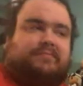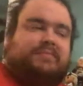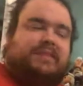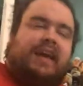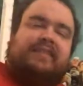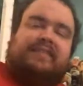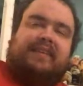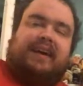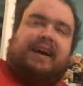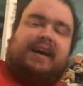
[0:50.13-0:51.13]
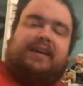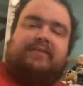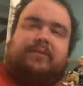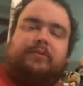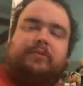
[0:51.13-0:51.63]
Yes,
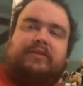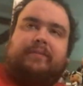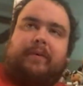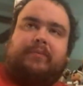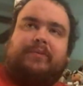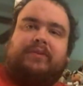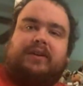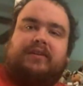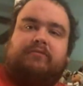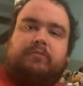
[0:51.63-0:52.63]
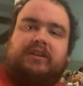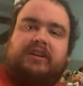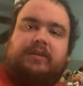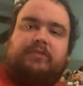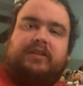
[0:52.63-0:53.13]
hi. Welcome to Raise on Popcorn with Grant,
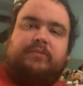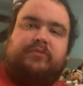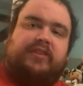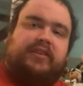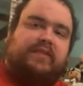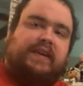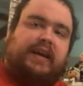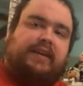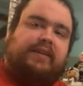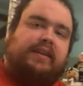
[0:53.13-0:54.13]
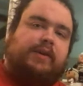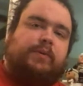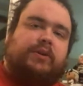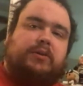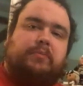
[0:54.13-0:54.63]
everybody. I'm Grant, the movie and TV guy. Today,
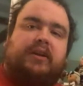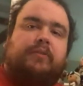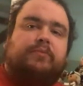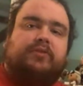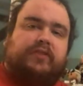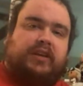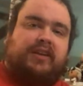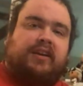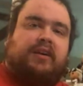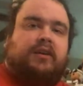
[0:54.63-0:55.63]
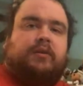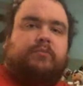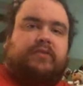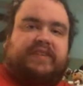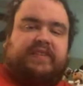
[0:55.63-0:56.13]
we're talking about a movie.
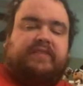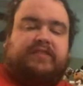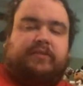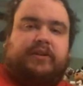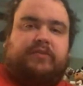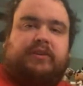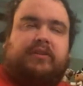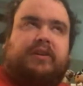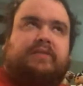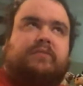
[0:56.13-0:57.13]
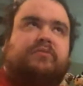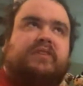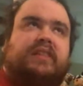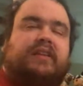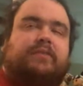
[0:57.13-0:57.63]
Movies that used to you hear, and it's a
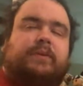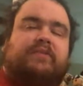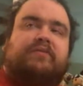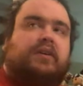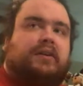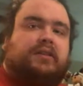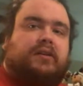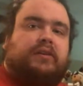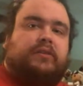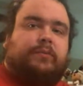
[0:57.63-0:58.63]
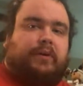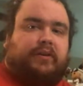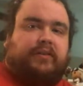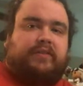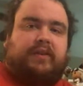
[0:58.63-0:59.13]
movie that has been very long in the
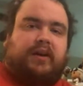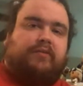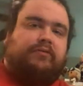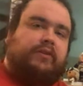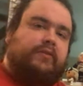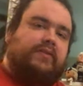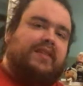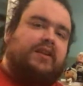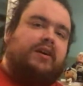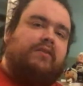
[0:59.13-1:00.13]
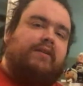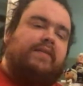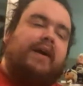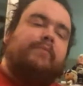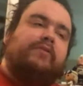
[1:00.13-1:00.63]
works for those in the know, and that